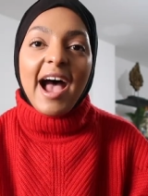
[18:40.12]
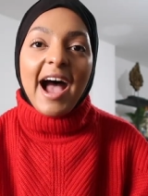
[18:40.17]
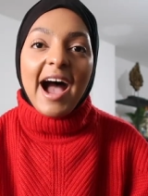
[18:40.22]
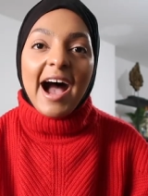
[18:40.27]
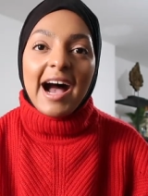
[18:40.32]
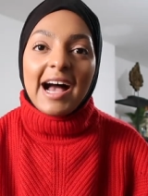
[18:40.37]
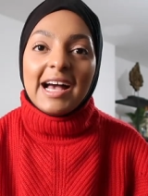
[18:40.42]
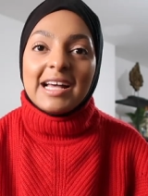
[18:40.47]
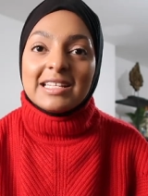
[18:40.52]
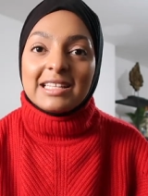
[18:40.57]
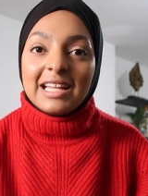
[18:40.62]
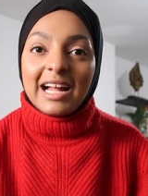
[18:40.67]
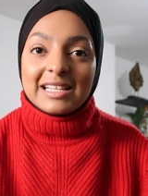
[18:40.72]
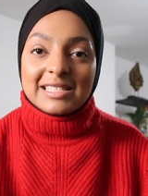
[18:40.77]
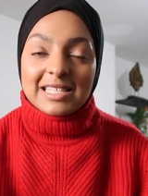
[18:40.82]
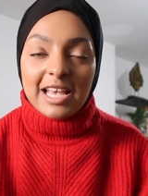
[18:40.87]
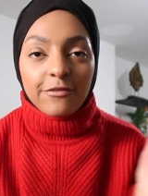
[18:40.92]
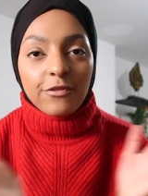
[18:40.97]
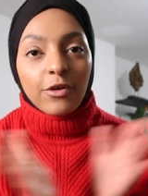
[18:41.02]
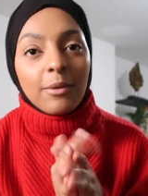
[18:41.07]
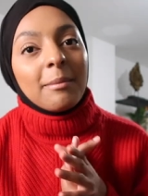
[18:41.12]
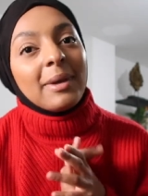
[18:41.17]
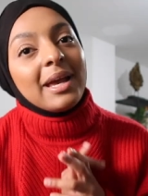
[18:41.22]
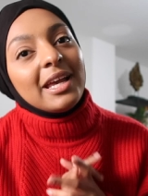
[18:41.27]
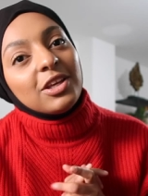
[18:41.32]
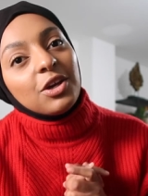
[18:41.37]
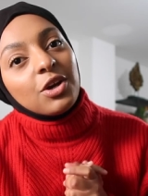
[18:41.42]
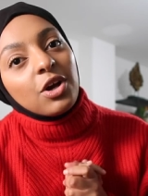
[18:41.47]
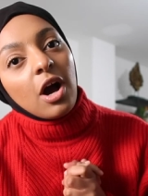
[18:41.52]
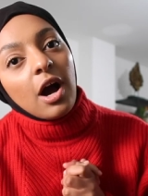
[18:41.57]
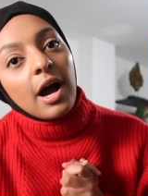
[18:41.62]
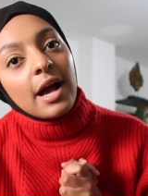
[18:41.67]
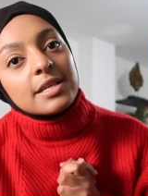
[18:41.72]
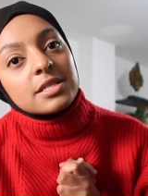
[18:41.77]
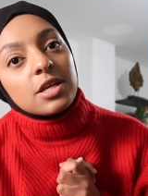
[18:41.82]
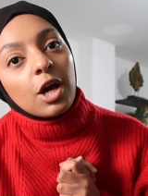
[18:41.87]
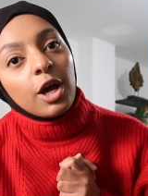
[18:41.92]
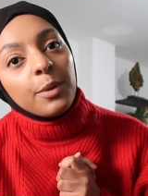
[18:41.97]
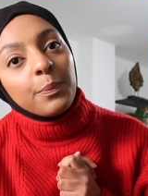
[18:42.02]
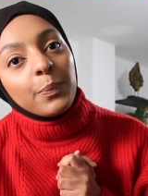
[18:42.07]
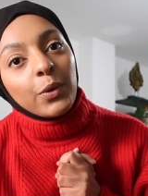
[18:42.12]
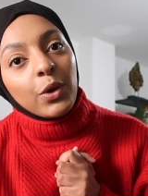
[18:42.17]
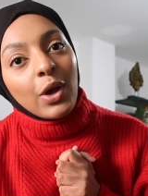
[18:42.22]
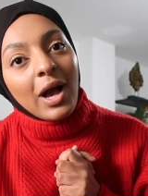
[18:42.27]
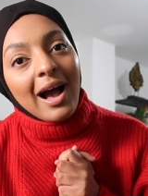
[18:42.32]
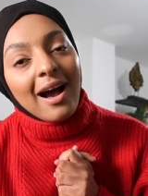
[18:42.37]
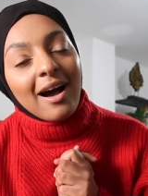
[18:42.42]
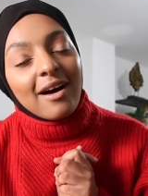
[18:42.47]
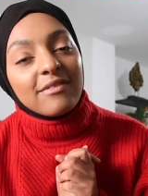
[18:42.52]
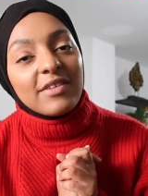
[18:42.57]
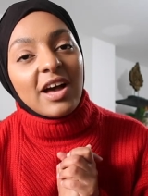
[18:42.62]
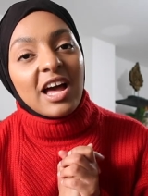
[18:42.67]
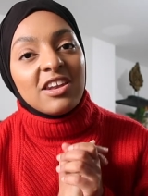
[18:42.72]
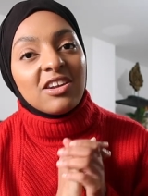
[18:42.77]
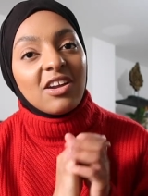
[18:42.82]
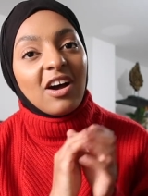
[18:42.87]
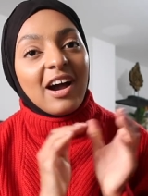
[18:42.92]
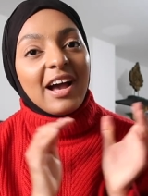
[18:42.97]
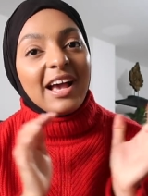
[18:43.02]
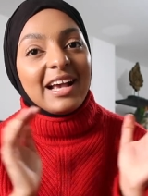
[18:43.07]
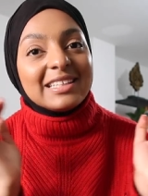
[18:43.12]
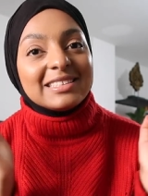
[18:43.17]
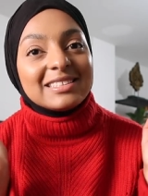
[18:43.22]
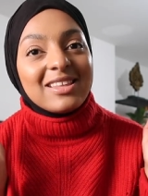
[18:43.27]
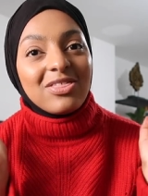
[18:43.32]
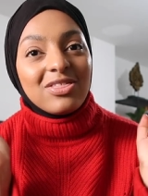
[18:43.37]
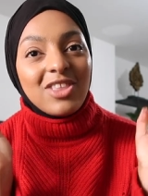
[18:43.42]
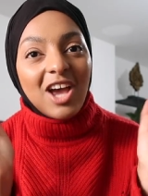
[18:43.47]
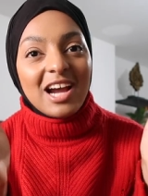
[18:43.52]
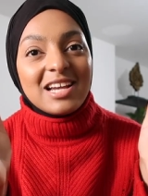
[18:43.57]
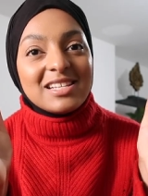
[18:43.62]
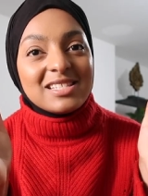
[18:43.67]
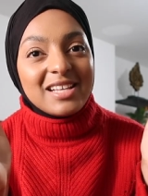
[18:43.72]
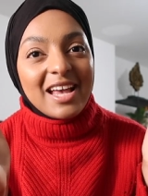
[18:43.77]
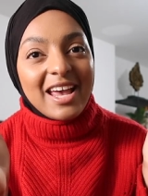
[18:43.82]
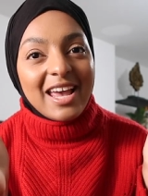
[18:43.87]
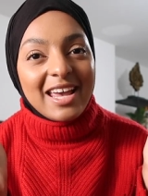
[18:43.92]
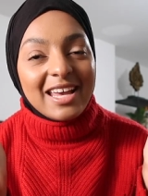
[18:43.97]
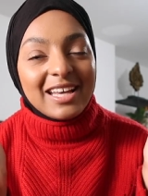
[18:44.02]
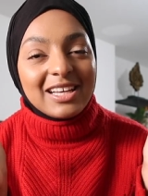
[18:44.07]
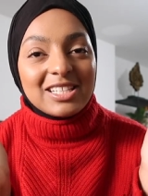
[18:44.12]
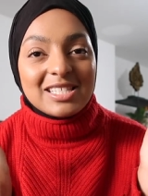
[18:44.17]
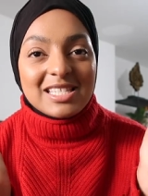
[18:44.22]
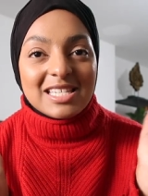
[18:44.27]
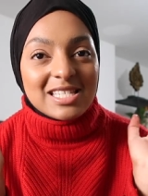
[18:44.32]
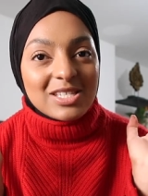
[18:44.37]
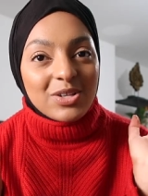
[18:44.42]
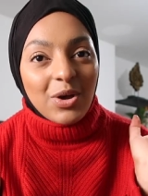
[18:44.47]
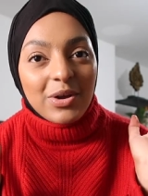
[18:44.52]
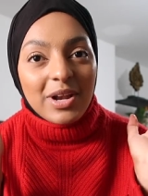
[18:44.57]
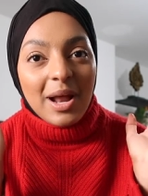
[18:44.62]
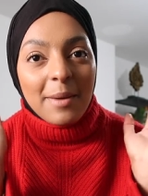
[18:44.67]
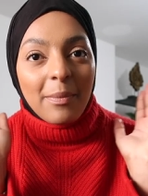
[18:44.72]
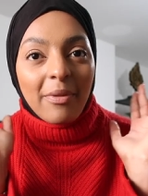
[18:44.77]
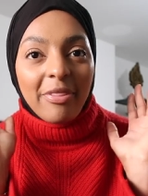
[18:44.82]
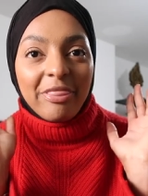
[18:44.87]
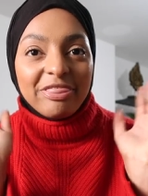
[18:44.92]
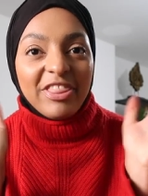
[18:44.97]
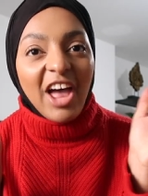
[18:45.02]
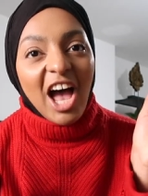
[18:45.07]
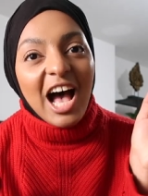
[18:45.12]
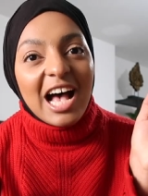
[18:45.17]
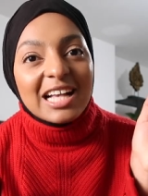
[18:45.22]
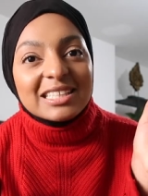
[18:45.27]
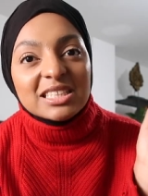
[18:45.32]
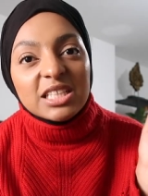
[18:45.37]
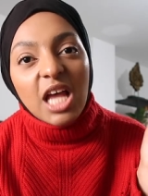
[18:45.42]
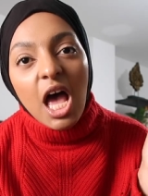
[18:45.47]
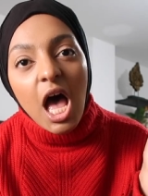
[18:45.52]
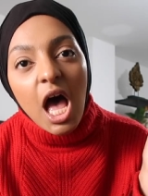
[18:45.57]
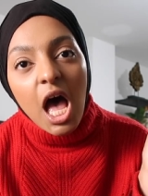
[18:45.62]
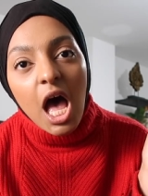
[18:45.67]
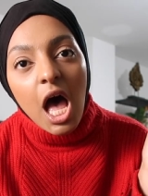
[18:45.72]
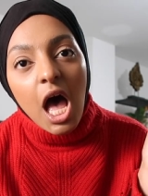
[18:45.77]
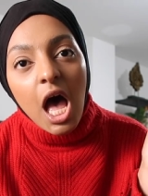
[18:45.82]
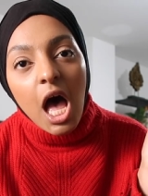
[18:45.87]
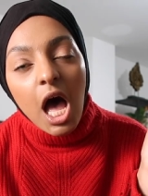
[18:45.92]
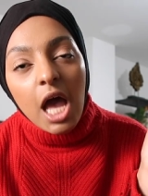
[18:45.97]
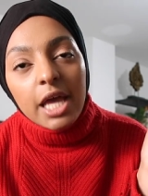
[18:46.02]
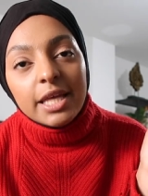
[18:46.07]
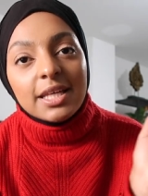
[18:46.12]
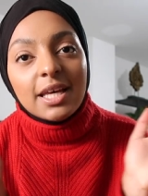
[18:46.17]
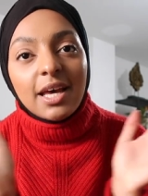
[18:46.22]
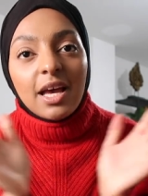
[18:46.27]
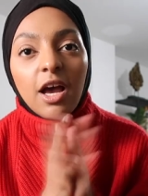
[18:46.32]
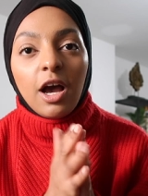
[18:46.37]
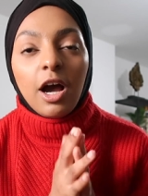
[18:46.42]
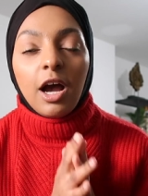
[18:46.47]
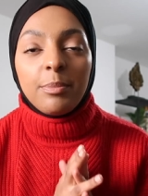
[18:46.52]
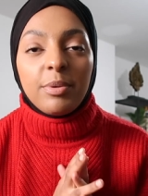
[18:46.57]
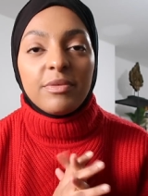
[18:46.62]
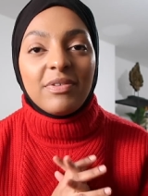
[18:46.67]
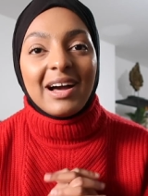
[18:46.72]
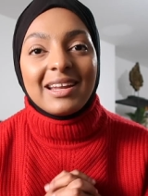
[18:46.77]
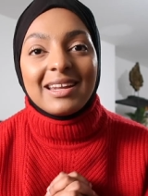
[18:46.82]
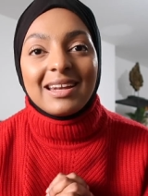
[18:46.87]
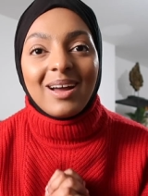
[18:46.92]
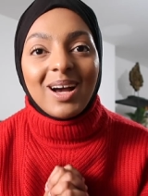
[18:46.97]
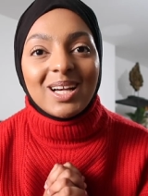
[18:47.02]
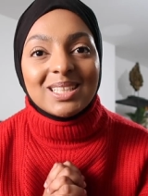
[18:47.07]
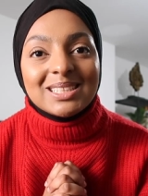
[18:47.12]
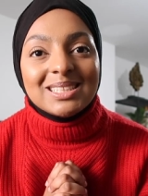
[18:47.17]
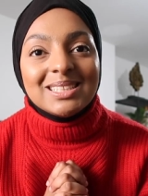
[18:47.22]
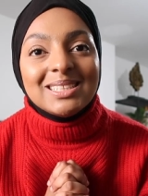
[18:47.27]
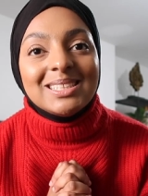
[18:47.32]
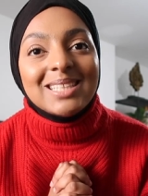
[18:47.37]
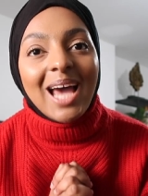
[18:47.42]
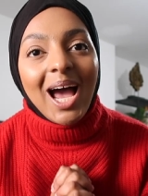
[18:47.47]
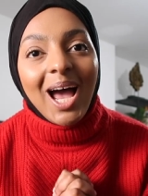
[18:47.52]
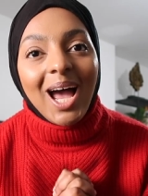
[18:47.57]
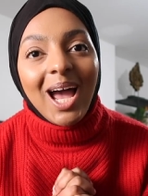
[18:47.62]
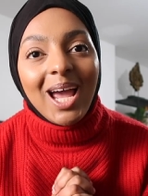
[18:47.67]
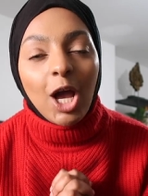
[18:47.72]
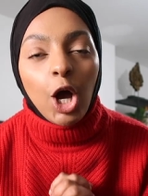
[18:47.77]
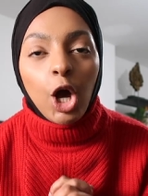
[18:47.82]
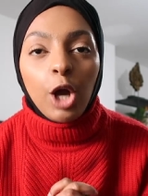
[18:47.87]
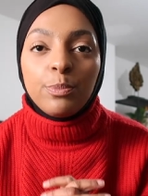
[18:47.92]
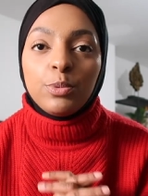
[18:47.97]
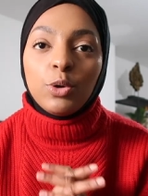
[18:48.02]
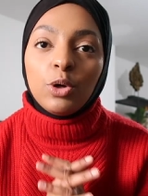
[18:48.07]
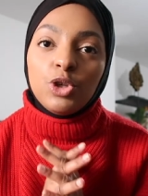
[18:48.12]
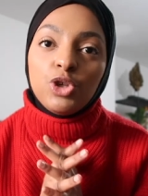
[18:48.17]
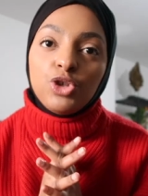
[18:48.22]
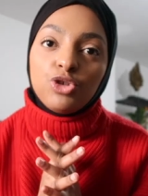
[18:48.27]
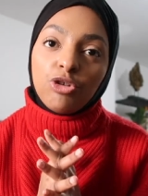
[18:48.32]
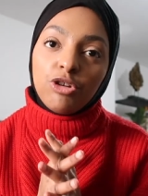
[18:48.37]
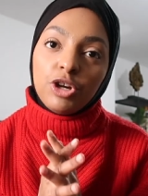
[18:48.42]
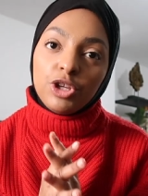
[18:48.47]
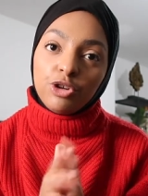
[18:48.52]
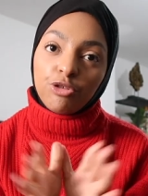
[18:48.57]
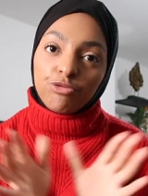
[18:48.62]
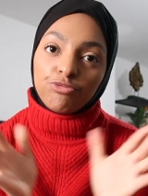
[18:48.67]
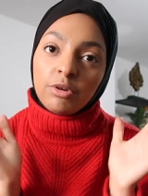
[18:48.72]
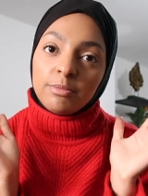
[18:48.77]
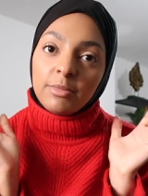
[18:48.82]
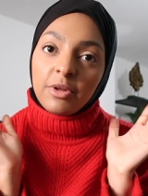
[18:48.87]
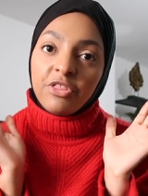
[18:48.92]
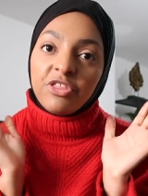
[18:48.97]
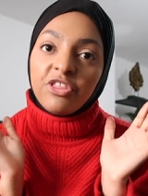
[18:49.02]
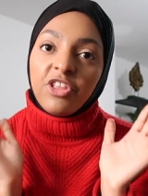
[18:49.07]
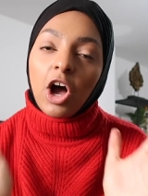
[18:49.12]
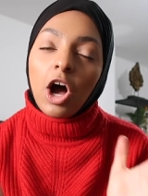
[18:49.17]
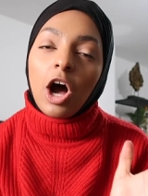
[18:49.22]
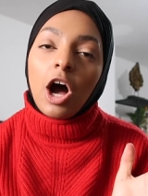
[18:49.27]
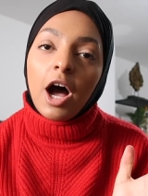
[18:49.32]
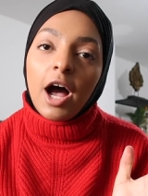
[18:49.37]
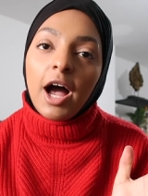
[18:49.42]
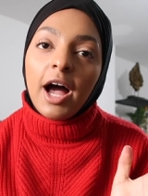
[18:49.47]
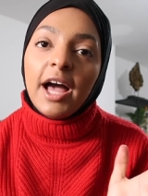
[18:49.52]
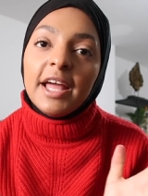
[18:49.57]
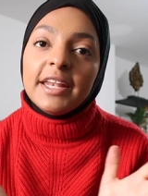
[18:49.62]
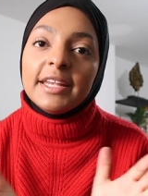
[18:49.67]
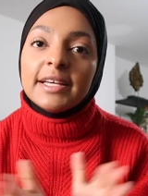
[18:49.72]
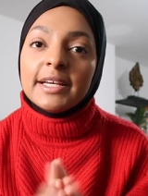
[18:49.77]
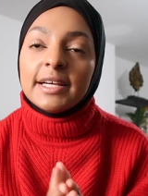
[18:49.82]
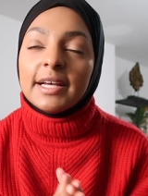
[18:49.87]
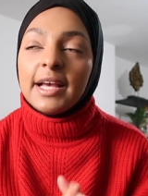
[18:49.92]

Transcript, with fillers: And that's it for me, you guys. Hope you have a nice Thursday, because it's going up on Thursday. Hope you've had a nice day. Hope you're enjoying your Ramadan.